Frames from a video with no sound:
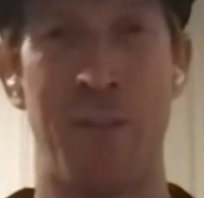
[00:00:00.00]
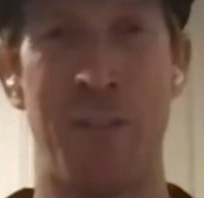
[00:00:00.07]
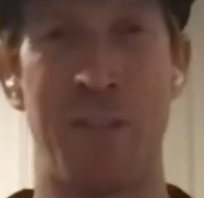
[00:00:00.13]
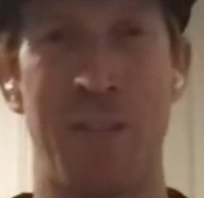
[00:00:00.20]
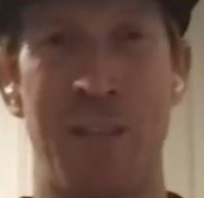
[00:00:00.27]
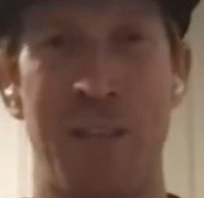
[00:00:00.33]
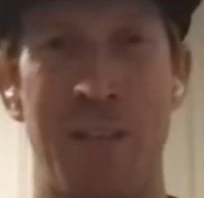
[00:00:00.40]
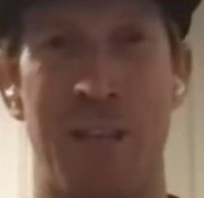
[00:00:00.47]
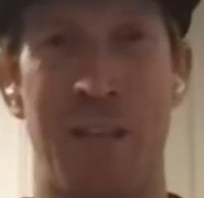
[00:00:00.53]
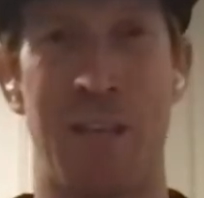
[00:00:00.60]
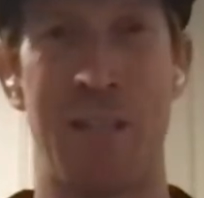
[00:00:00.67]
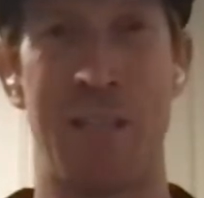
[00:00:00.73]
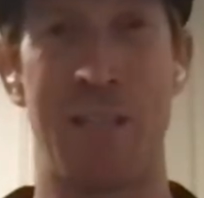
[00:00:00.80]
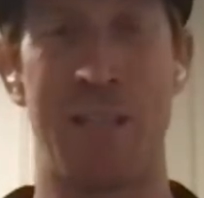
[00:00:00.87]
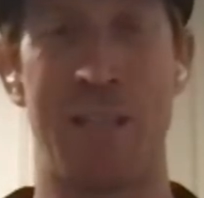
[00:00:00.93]
And to get the
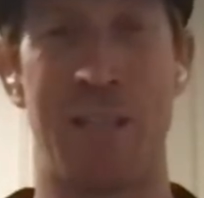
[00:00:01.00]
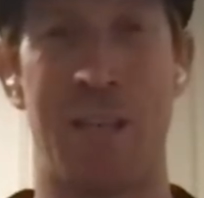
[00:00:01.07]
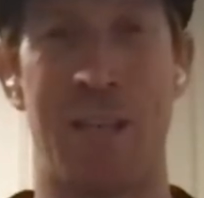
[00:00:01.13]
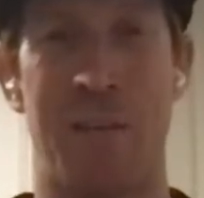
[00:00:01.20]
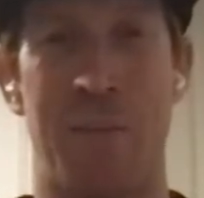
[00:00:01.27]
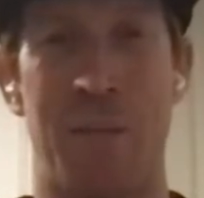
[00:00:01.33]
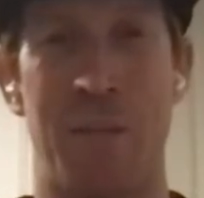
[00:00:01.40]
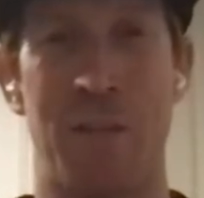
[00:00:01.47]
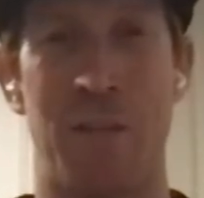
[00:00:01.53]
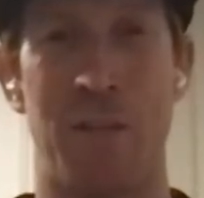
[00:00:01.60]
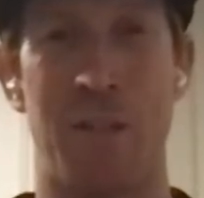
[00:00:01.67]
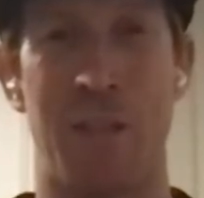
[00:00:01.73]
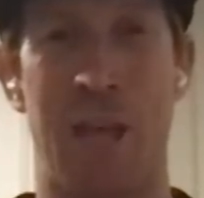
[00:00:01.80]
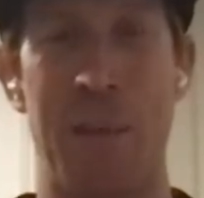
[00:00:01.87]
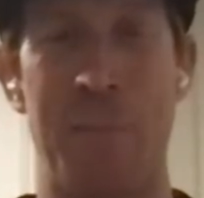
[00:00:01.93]
last, it's not
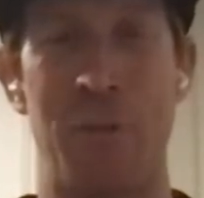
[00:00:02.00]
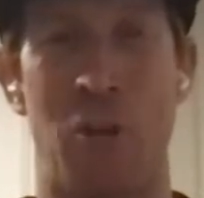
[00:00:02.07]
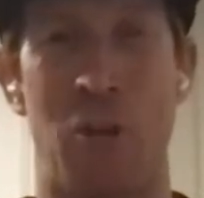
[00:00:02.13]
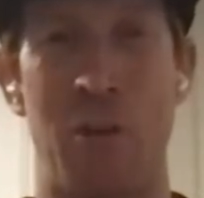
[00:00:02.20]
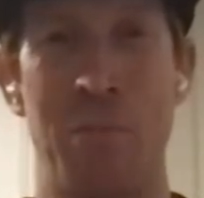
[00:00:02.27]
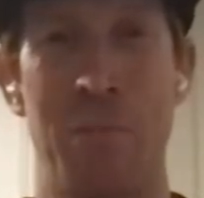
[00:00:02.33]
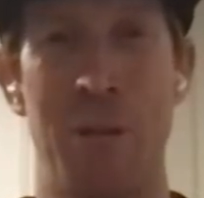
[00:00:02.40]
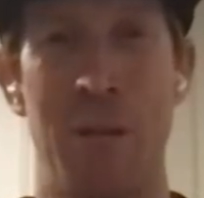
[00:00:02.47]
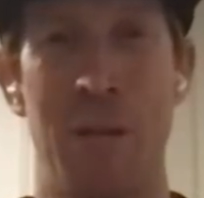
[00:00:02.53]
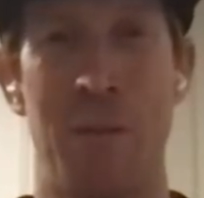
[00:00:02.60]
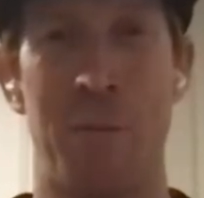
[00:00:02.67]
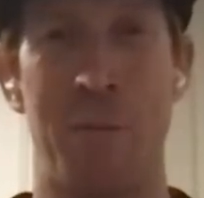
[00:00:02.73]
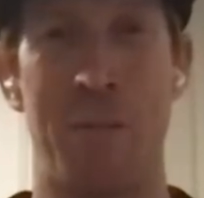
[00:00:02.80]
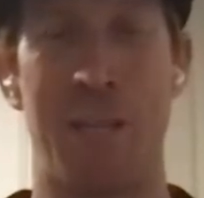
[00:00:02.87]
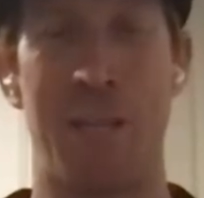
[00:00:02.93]
the lap time,
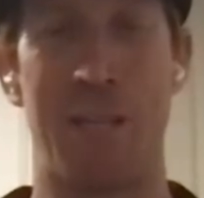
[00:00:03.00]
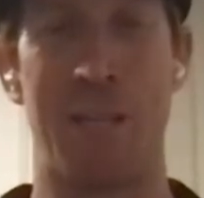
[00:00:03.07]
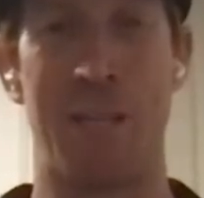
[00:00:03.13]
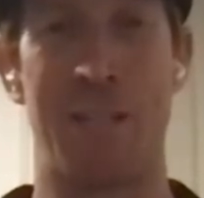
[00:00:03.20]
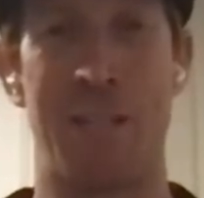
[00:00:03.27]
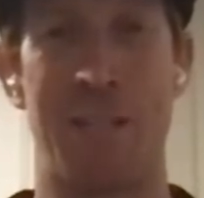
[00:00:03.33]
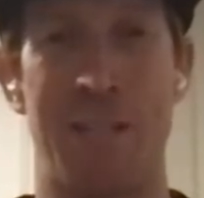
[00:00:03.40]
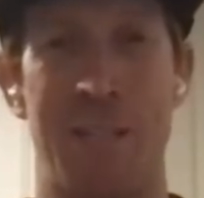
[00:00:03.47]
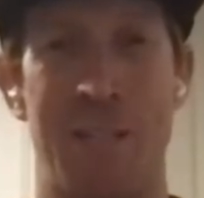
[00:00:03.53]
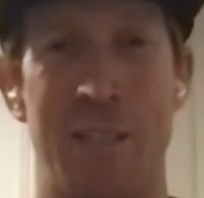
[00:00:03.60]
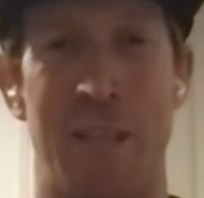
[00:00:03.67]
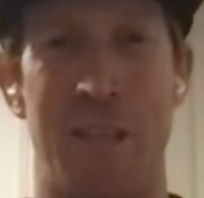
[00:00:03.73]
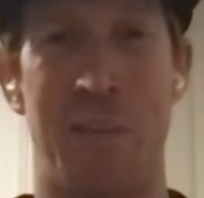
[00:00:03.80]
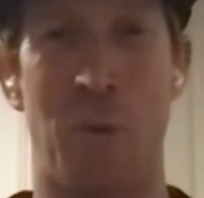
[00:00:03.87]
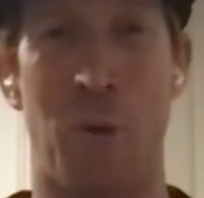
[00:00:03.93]
but to get the consistency
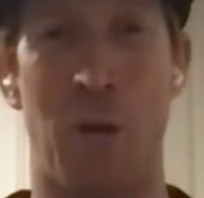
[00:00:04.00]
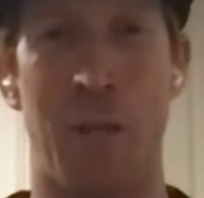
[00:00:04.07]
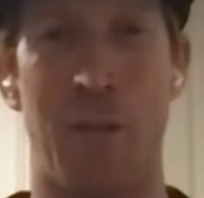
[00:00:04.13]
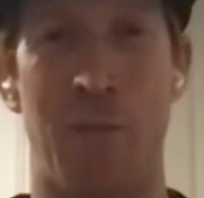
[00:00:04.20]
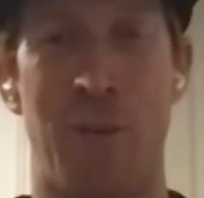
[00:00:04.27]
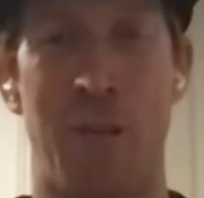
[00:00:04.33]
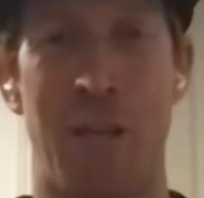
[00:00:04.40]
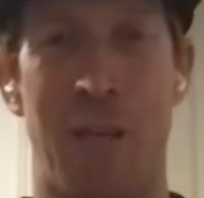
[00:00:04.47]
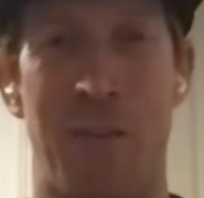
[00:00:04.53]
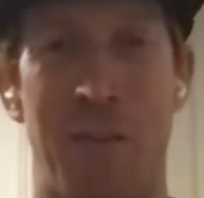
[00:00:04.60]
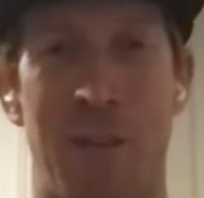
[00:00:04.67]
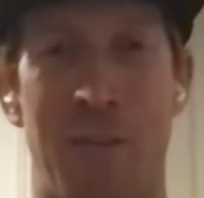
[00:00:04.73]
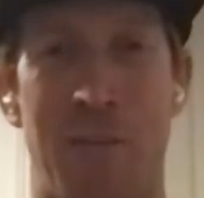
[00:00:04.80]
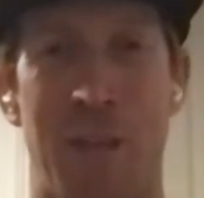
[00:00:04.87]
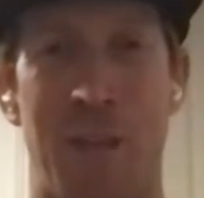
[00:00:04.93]
out of the bike, you really have
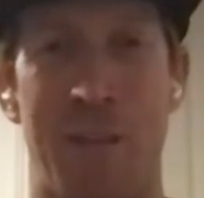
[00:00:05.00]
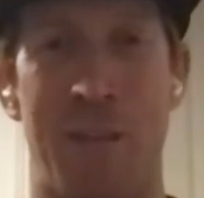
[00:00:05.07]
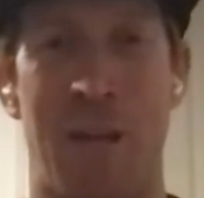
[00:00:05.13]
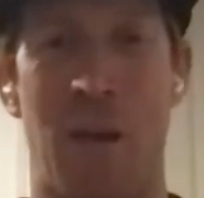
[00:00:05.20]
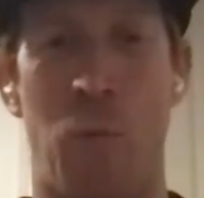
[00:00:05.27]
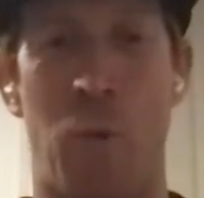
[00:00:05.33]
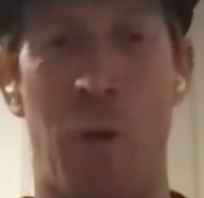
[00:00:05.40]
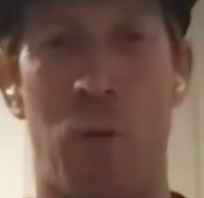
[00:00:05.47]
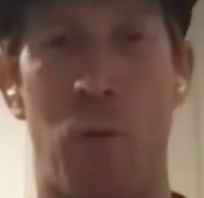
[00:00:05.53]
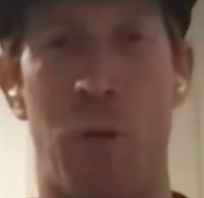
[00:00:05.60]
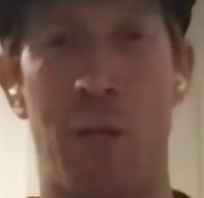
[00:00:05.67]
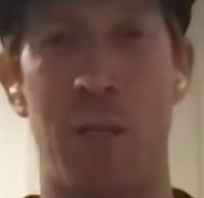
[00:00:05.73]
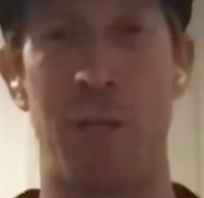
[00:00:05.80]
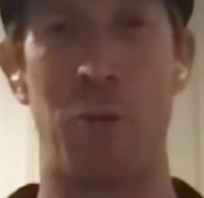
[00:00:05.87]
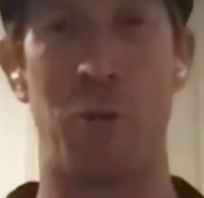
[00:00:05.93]
to have that
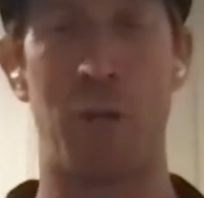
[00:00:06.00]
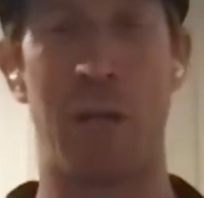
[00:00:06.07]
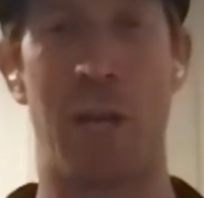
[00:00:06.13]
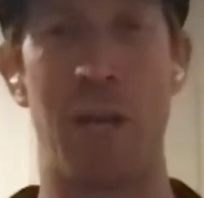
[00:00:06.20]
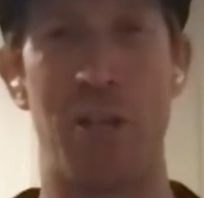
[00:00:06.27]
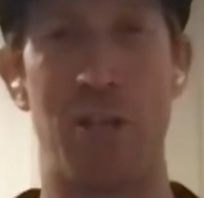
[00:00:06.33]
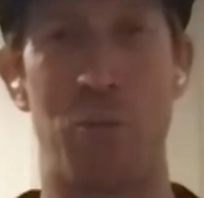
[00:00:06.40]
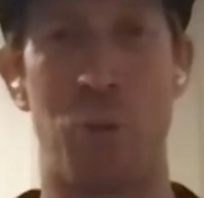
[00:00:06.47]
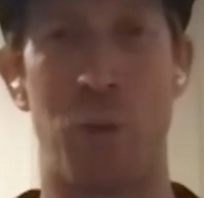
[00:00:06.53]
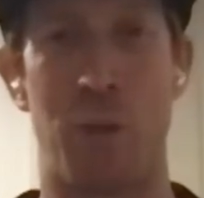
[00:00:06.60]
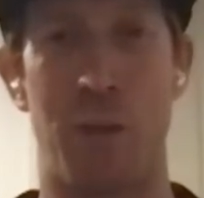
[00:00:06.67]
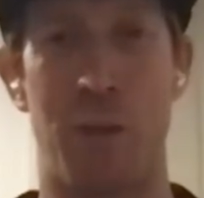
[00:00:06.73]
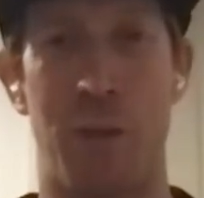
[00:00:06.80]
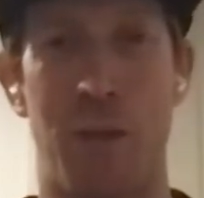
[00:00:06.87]
one-on-one communication with